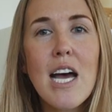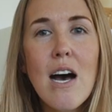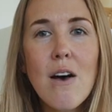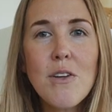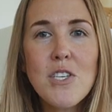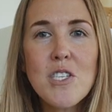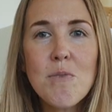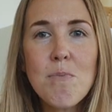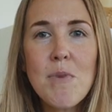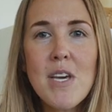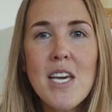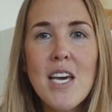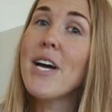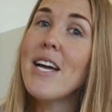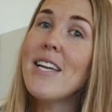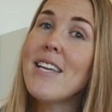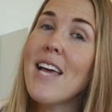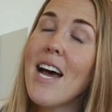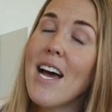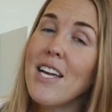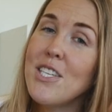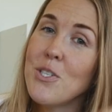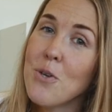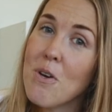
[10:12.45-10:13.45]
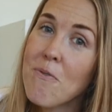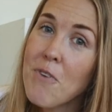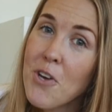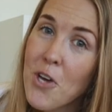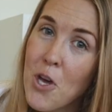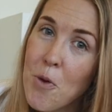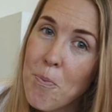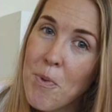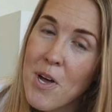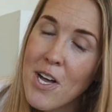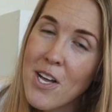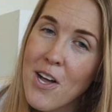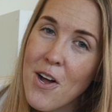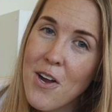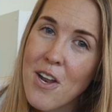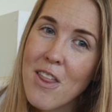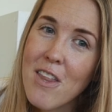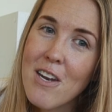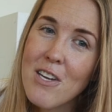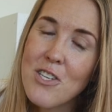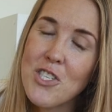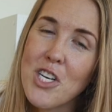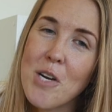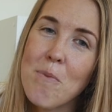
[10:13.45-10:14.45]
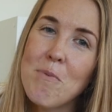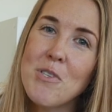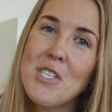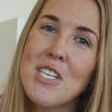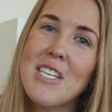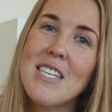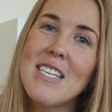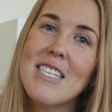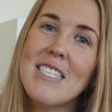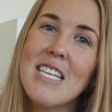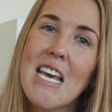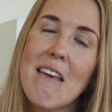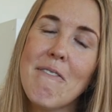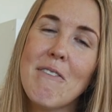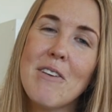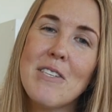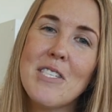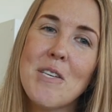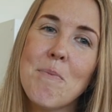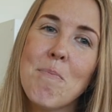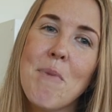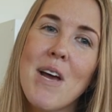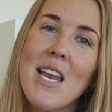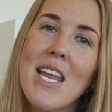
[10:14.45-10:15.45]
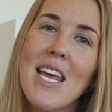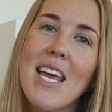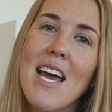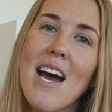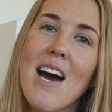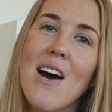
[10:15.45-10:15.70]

out to me but I do have a coupon code in the description to save you some money.